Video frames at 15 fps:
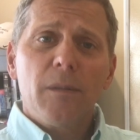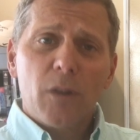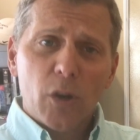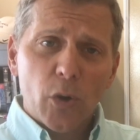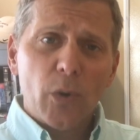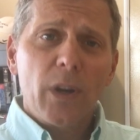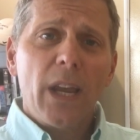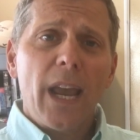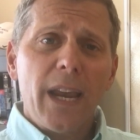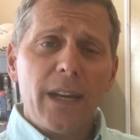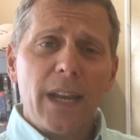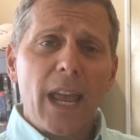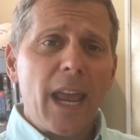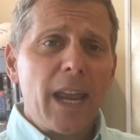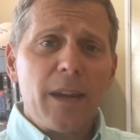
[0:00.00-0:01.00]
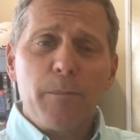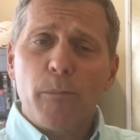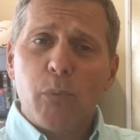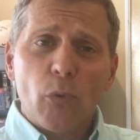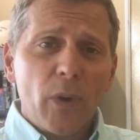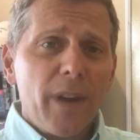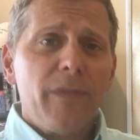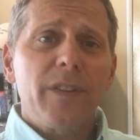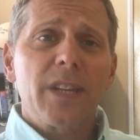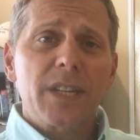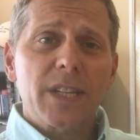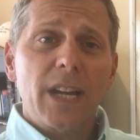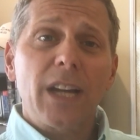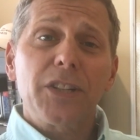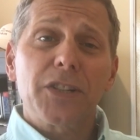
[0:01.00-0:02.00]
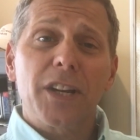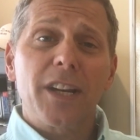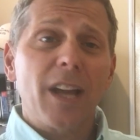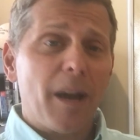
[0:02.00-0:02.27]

create a brief discussion